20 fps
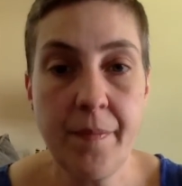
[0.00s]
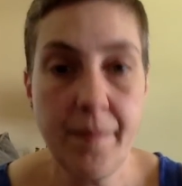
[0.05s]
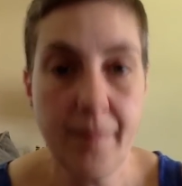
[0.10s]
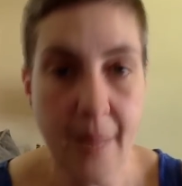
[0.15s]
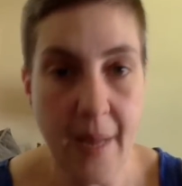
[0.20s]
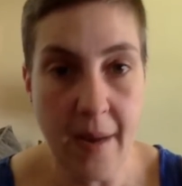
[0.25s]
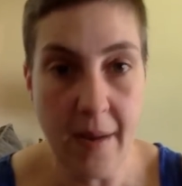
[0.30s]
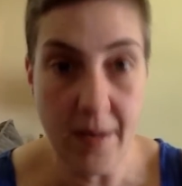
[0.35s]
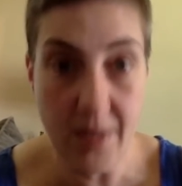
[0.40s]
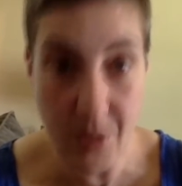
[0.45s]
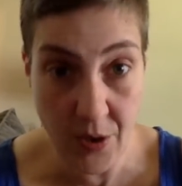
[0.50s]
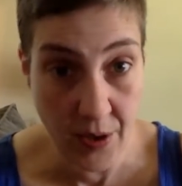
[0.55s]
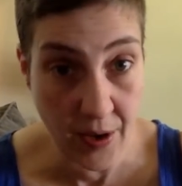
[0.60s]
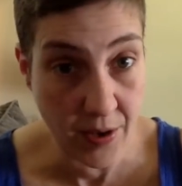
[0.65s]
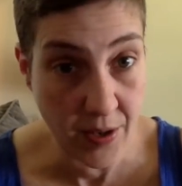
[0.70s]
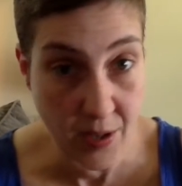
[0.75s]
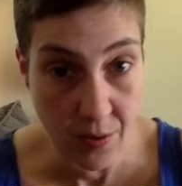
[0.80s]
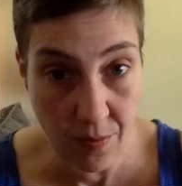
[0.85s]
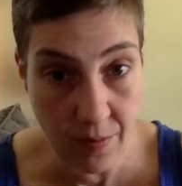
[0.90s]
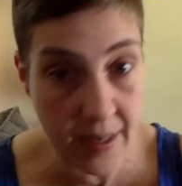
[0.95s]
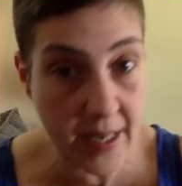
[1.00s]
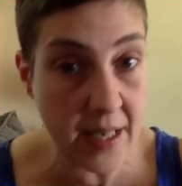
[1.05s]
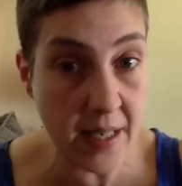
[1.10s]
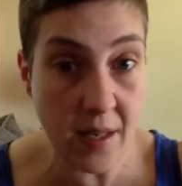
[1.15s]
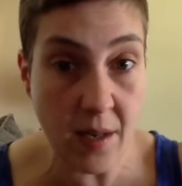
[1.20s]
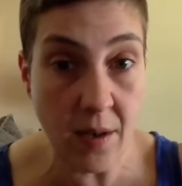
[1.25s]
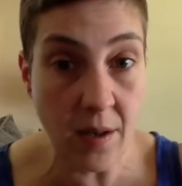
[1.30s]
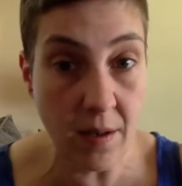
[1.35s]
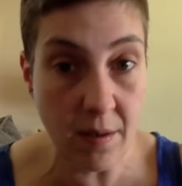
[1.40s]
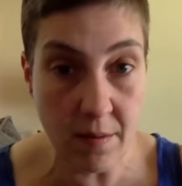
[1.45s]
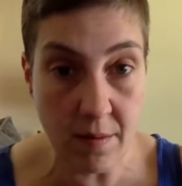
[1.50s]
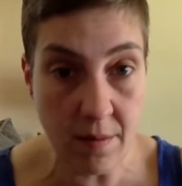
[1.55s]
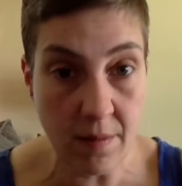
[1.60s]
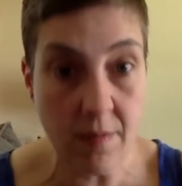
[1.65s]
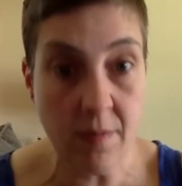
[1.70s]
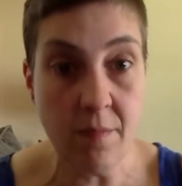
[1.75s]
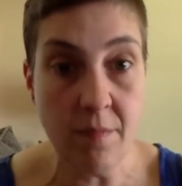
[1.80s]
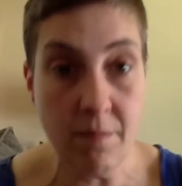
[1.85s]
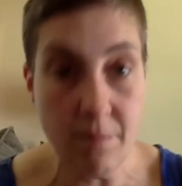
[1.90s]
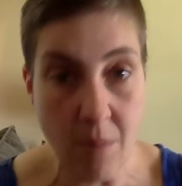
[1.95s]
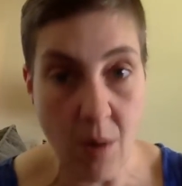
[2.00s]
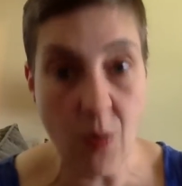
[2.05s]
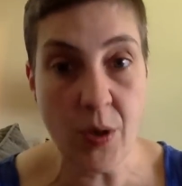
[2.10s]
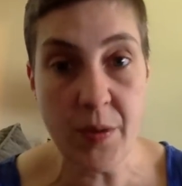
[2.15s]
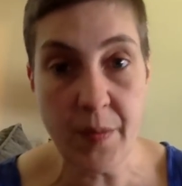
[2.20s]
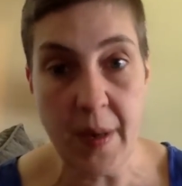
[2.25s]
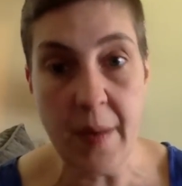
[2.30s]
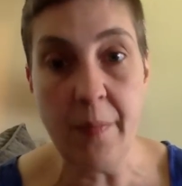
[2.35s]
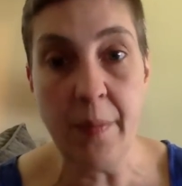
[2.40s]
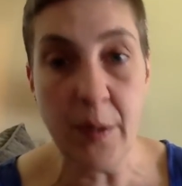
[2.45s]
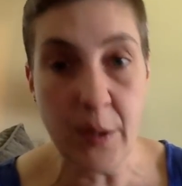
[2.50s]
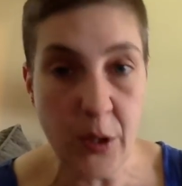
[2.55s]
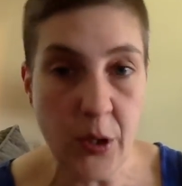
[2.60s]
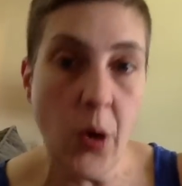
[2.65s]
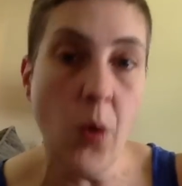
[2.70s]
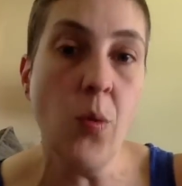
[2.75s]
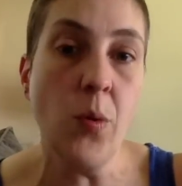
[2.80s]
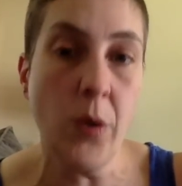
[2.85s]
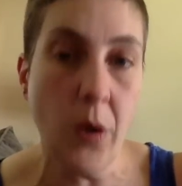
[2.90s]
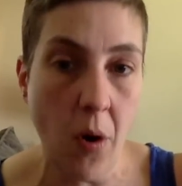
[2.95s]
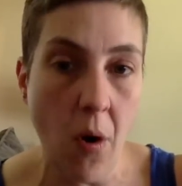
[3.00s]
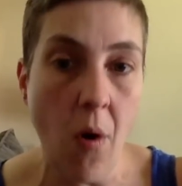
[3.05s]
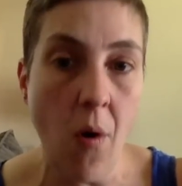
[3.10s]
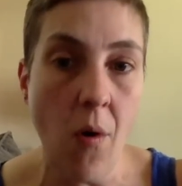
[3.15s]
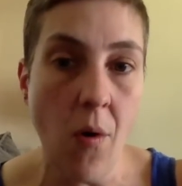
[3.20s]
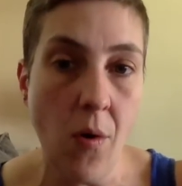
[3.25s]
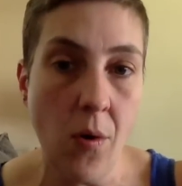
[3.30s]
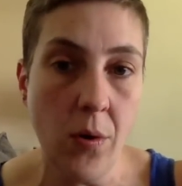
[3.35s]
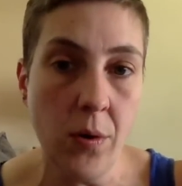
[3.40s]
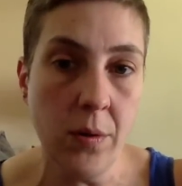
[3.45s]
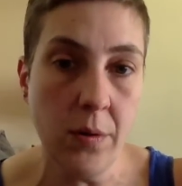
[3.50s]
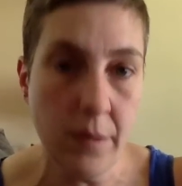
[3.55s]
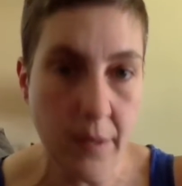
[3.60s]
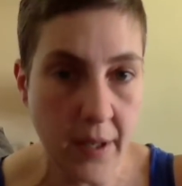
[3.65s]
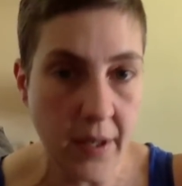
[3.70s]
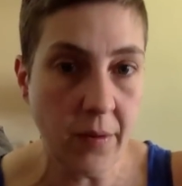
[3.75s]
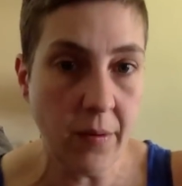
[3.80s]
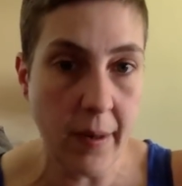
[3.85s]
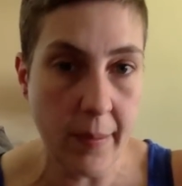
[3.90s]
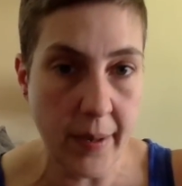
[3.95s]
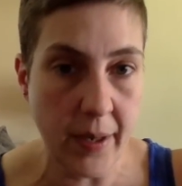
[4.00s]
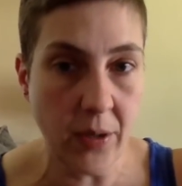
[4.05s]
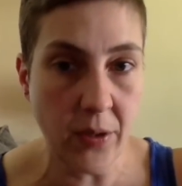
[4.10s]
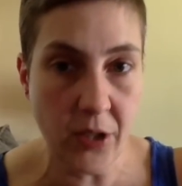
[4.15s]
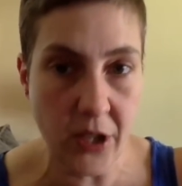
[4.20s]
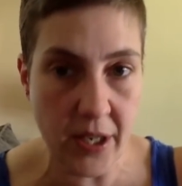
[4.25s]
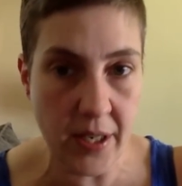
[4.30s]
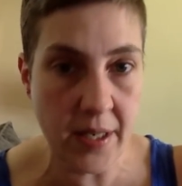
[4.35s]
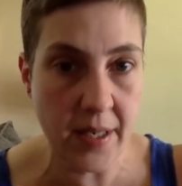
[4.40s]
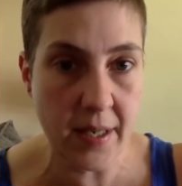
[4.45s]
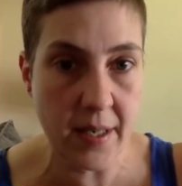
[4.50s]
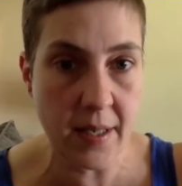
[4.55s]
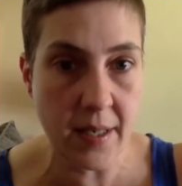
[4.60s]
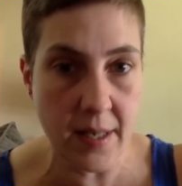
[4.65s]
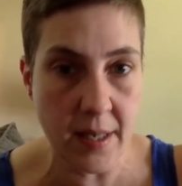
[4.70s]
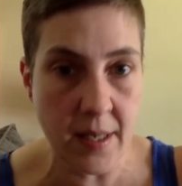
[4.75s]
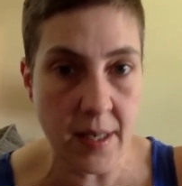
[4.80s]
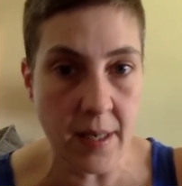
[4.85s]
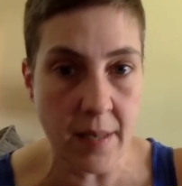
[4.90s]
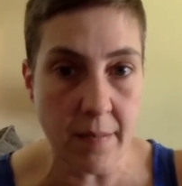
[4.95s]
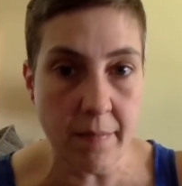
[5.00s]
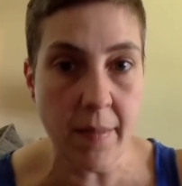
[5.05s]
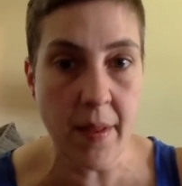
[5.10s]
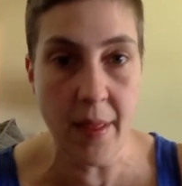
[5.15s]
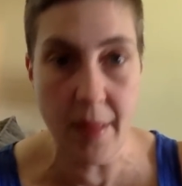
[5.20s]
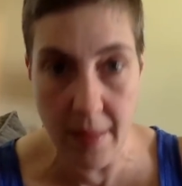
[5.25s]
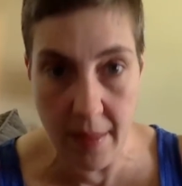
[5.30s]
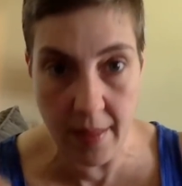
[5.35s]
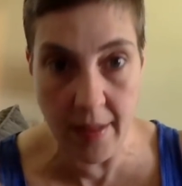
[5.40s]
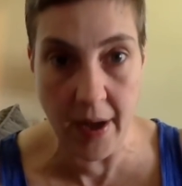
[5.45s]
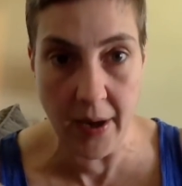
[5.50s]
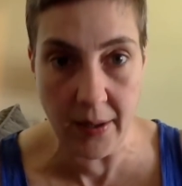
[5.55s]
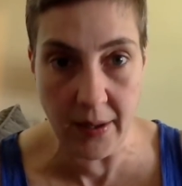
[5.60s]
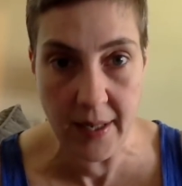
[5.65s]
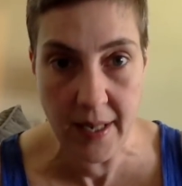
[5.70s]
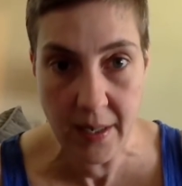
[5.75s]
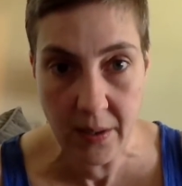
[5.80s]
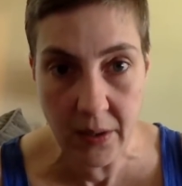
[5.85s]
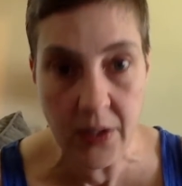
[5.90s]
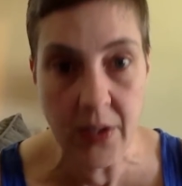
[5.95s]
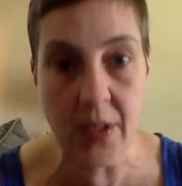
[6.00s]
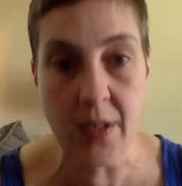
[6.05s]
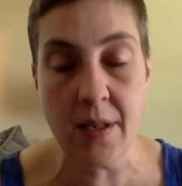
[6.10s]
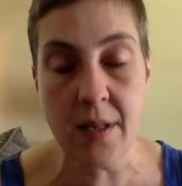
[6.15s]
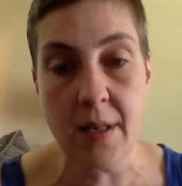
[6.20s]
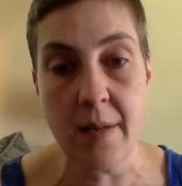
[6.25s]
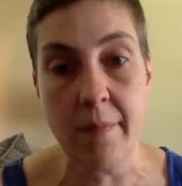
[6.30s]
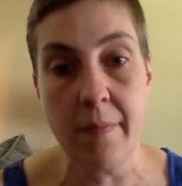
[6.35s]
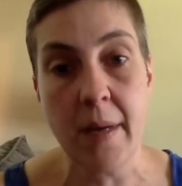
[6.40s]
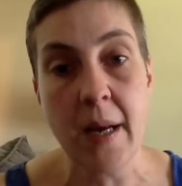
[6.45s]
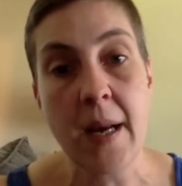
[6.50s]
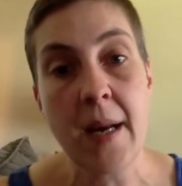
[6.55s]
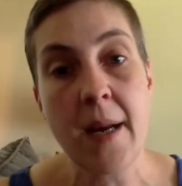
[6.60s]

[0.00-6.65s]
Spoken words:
Now, so there's a reason most people don't call the criminal justice system the legal system,